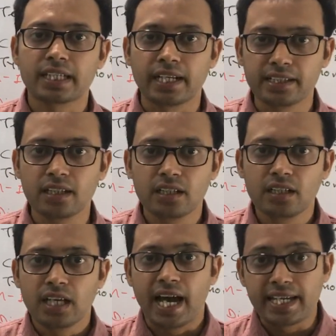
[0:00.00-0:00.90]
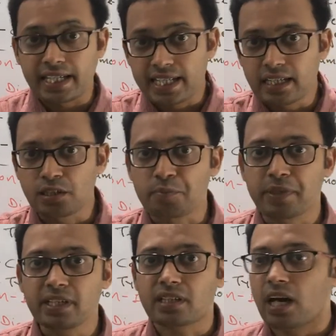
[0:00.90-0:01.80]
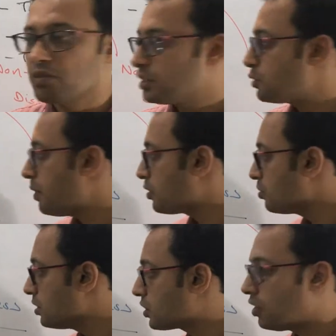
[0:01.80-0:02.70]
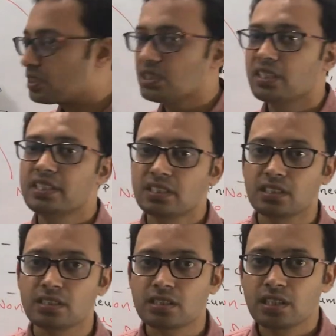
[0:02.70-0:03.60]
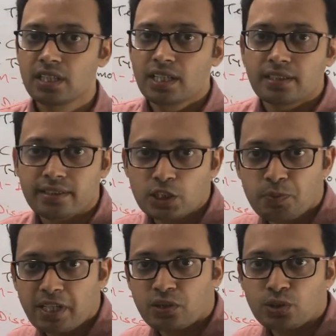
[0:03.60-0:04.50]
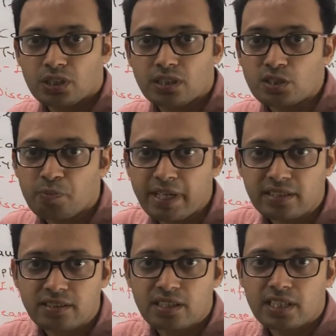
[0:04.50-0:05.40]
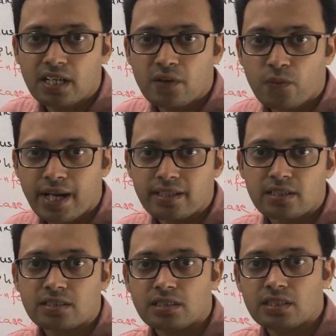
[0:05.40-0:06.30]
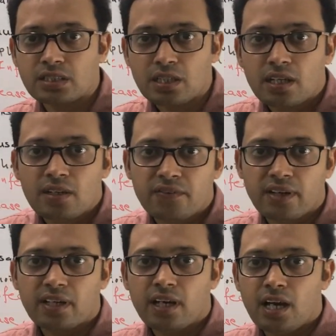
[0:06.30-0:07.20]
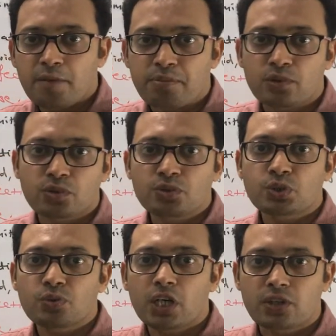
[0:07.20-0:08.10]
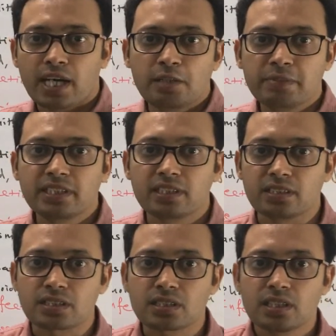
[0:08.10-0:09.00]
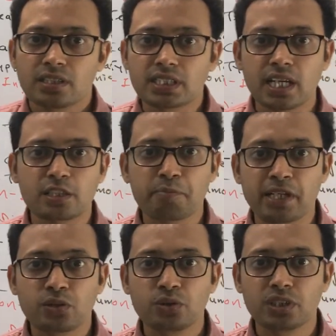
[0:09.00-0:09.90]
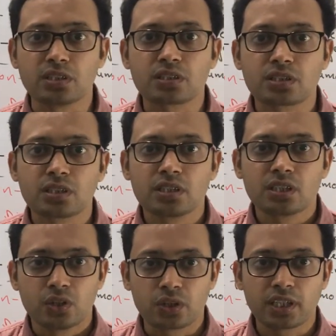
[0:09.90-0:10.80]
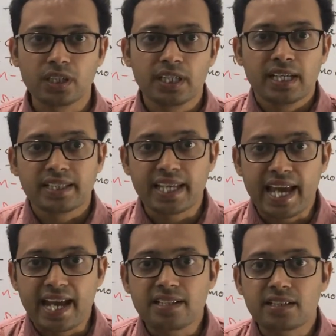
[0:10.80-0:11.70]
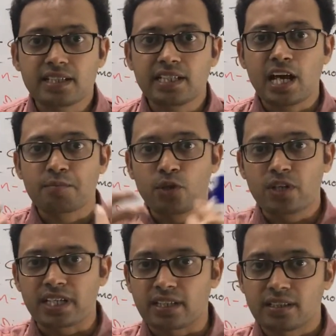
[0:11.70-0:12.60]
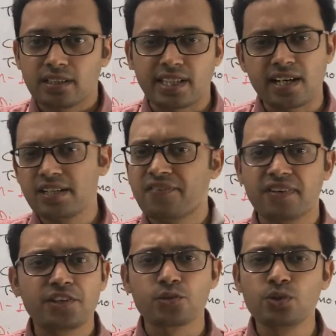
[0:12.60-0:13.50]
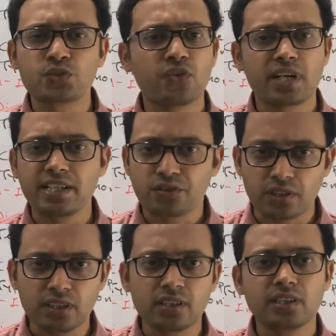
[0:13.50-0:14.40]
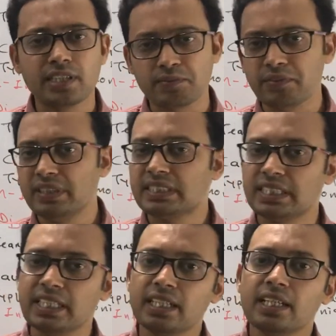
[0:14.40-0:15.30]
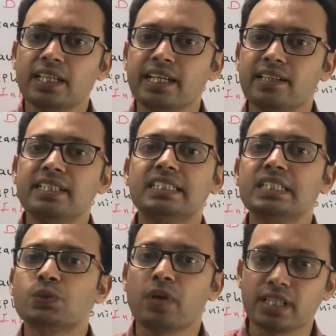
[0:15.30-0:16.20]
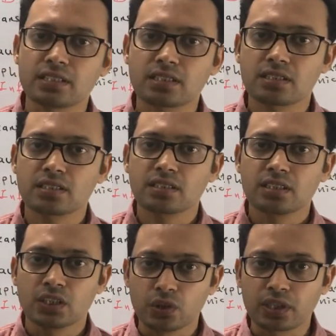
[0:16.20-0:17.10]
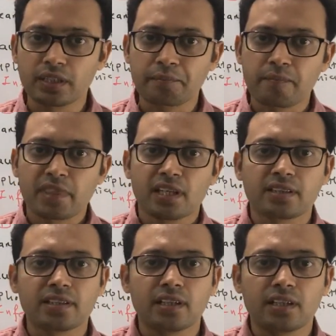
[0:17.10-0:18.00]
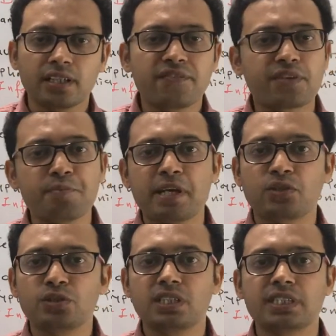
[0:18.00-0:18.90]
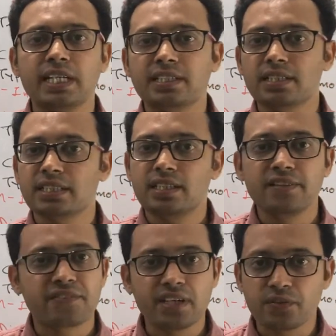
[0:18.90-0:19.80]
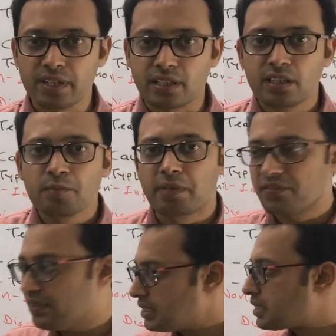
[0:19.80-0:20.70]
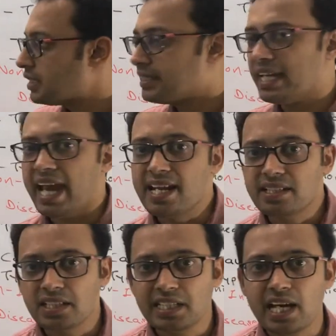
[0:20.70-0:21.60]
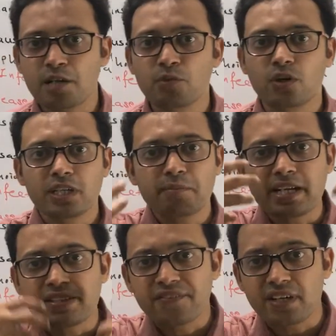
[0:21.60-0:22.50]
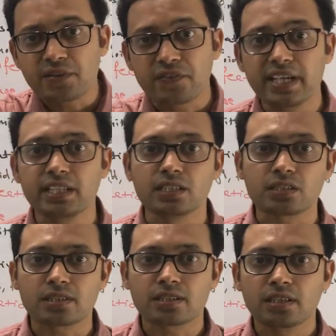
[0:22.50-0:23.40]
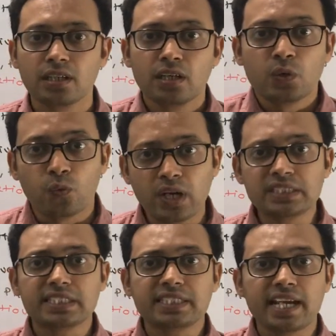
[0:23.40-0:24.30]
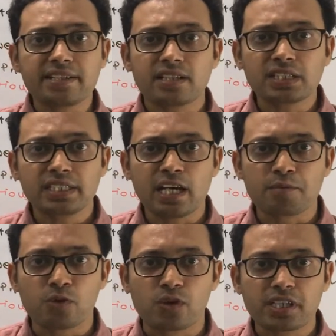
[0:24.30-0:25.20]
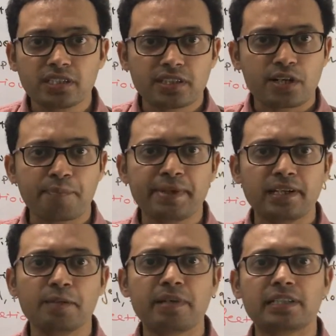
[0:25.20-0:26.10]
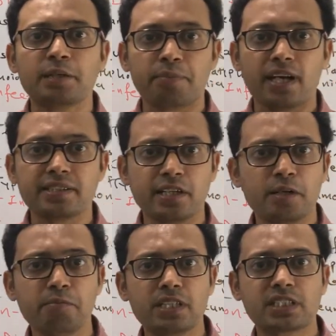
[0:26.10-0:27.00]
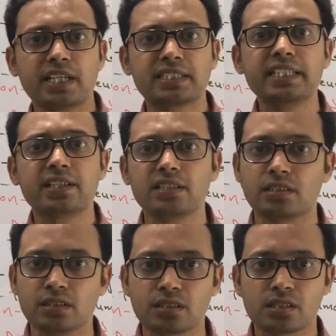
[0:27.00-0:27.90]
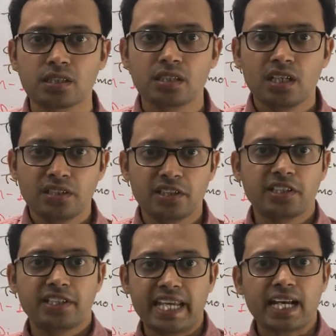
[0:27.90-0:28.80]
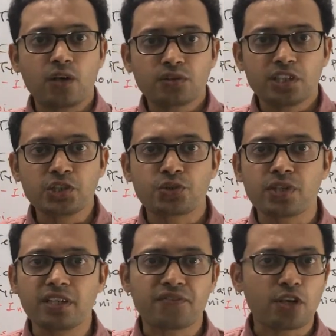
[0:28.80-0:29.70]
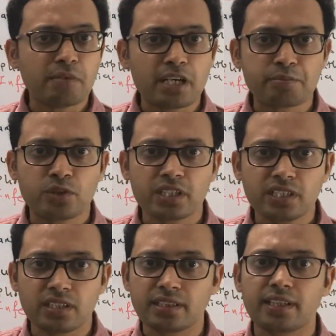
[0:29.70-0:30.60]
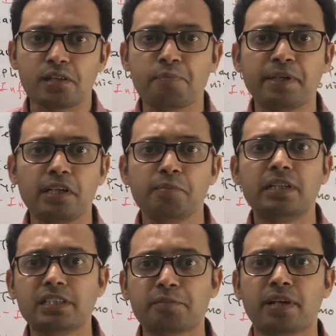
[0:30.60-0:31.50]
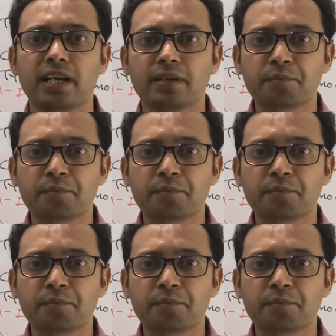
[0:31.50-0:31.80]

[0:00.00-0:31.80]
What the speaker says: Clear? I again repeat how this pathogen causes a disease. These pathogens, bacteria, viruses, fungi, protozoa, or helminths, these are the pathogens. Okay, they enter in our body. There are different routes for entry that we will see in a disease wise. Okay, the different pathogens enters in a different way, but first they enter in our body by different ways. Once it enters in our body, they rapidly multiply, the numbers gets increases. They take out the nutrient from our body, then they rapidly multiply.